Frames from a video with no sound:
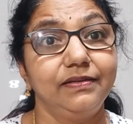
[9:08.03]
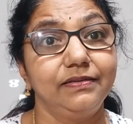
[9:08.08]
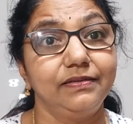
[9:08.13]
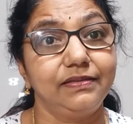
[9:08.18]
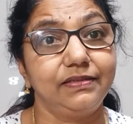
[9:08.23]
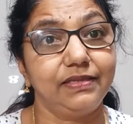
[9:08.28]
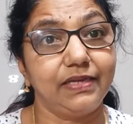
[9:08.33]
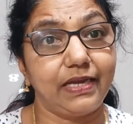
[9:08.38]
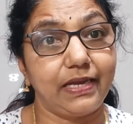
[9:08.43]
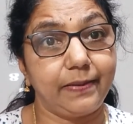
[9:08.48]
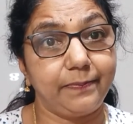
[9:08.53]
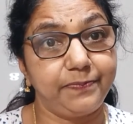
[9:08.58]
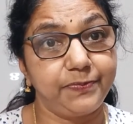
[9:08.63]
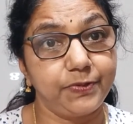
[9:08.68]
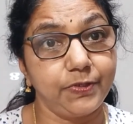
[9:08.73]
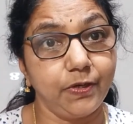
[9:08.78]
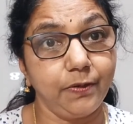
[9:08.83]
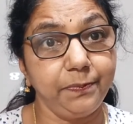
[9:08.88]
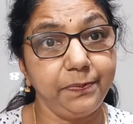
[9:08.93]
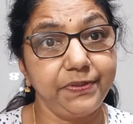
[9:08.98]
The
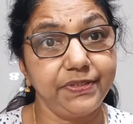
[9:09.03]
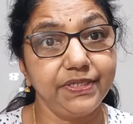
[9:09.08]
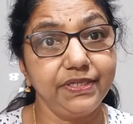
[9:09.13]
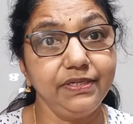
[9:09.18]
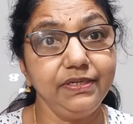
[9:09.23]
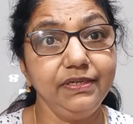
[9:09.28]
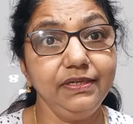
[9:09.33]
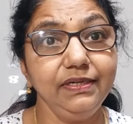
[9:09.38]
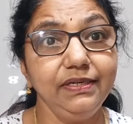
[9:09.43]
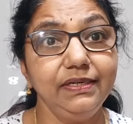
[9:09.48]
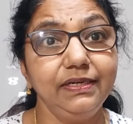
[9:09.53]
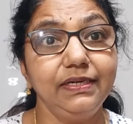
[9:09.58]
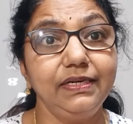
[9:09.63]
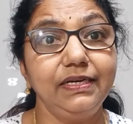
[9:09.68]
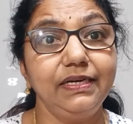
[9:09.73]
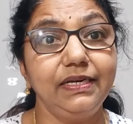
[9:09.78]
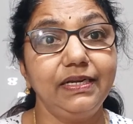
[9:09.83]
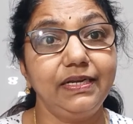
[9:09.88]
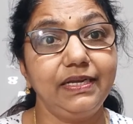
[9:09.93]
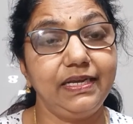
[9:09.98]
absorption
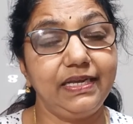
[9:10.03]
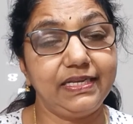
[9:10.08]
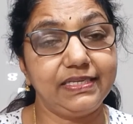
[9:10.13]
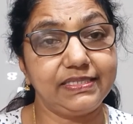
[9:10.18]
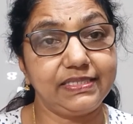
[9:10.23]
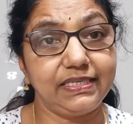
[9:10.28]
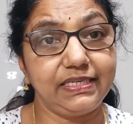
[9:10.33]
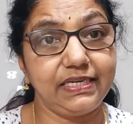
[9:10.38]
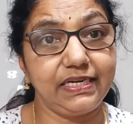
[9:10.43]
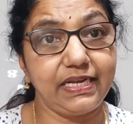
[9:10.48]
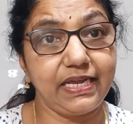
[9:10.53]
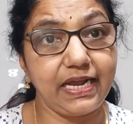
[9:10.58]
is an